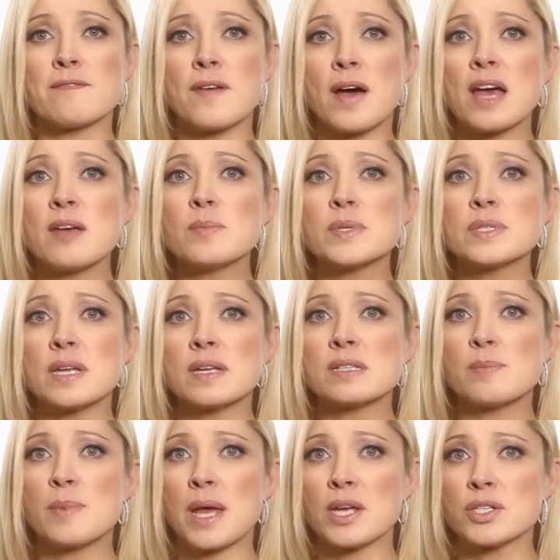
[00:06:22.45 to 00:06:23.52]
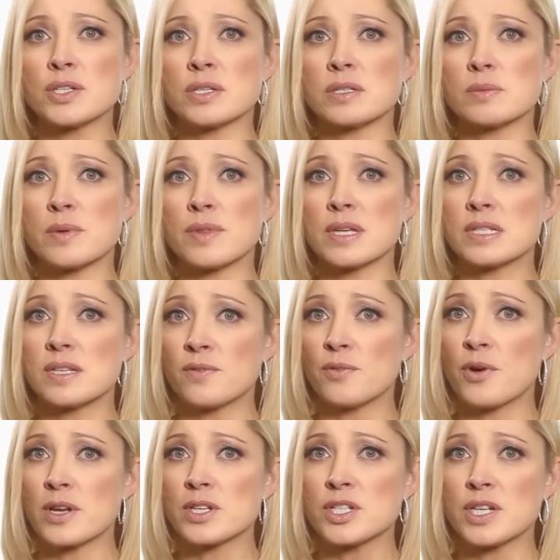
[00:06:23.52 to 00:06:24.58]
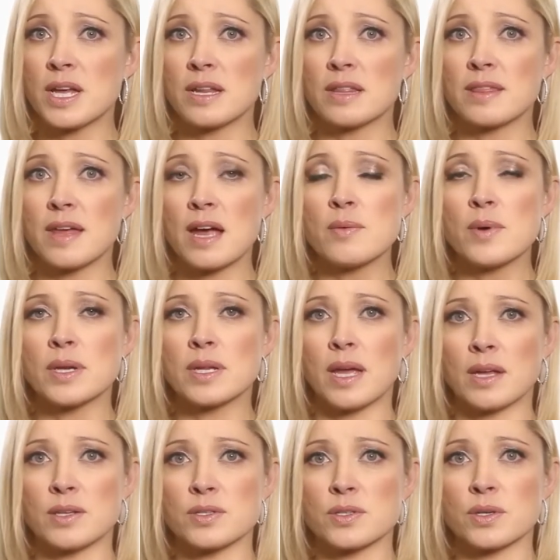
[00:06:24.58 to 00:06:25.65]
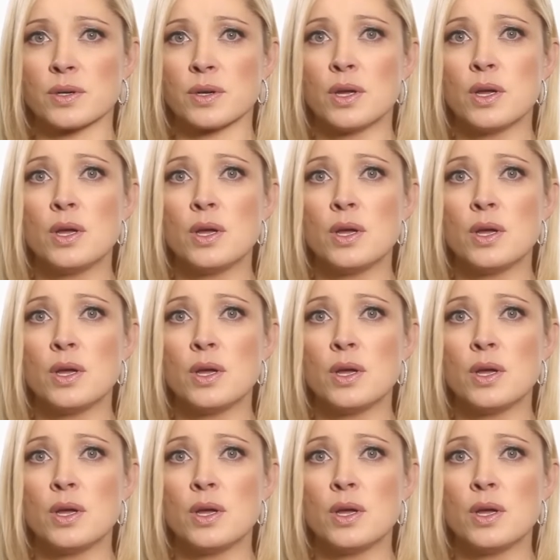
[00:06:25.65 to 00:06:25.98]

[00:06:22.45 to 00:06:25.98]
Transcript: 5% of patients with a differentiated thyroid cancer,